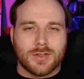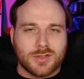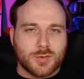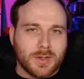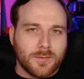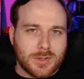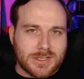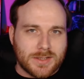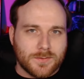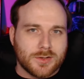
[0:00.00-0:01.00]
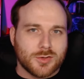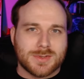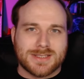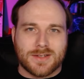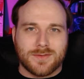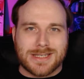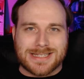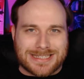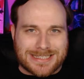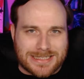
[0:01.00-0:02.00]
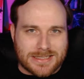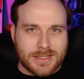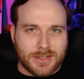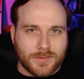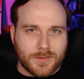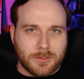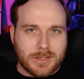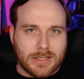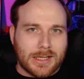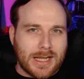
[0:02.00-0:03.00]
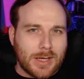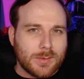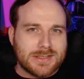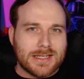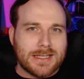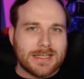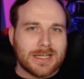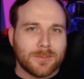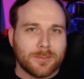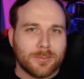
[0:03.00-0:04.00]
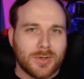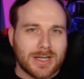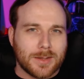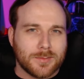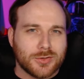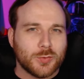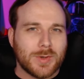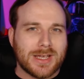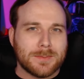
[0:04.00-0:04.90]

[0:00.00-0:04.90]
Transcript: So the 2014 version was definitely a D tier for me, and I would say it got brought up to a